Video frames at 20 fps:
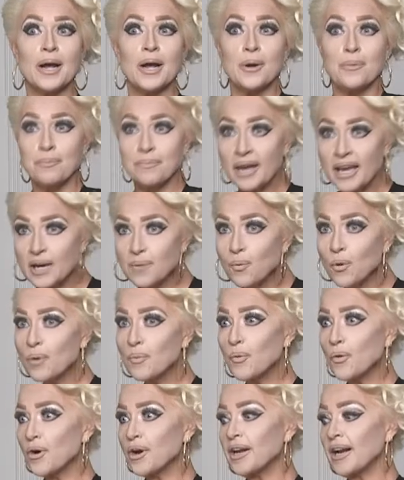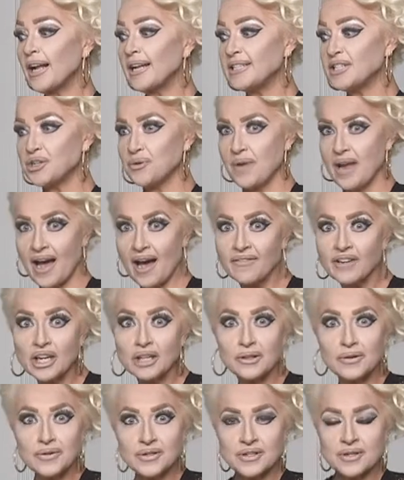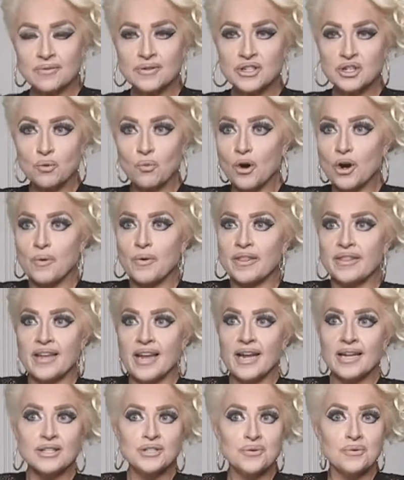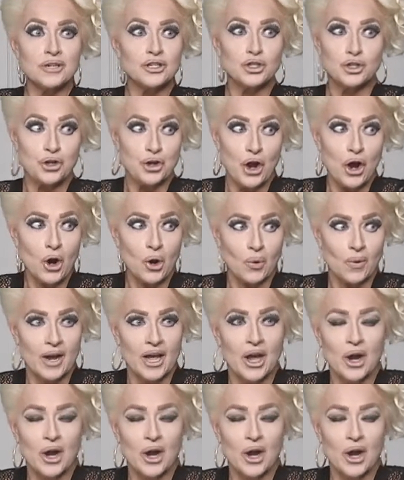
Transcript: make more morganites, do we have any loose stones to work with? The answer is no.